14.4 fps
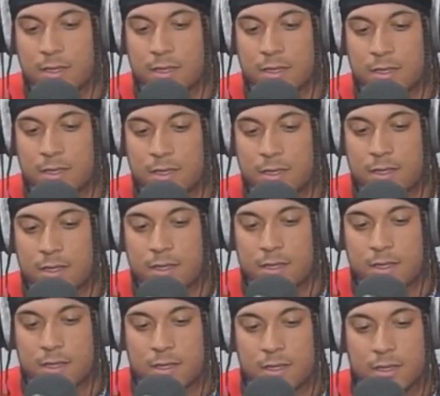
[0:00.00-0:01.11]

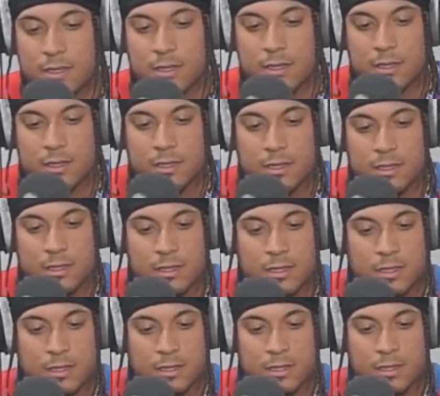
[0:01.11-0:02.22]

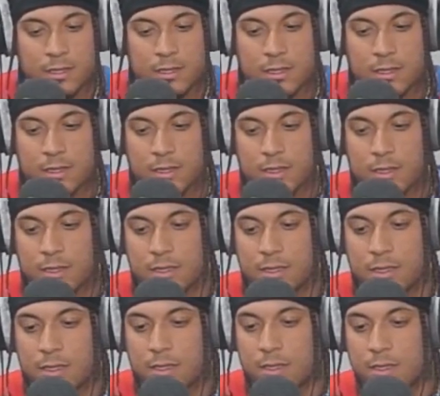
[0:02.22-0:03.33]

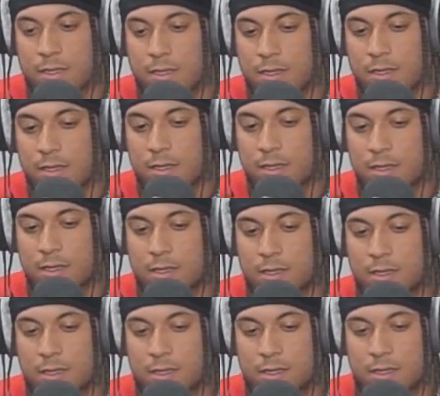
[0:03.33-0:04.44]

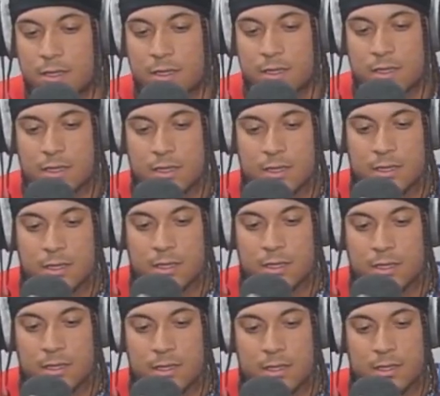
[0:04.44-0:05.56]

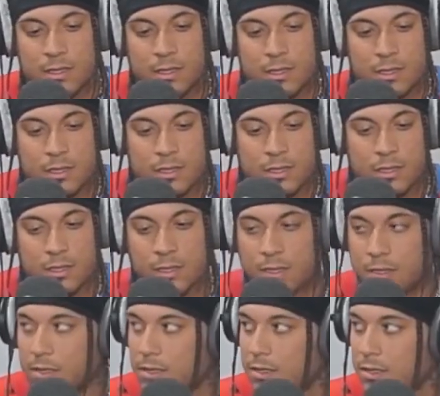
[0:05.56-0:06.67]
(silent)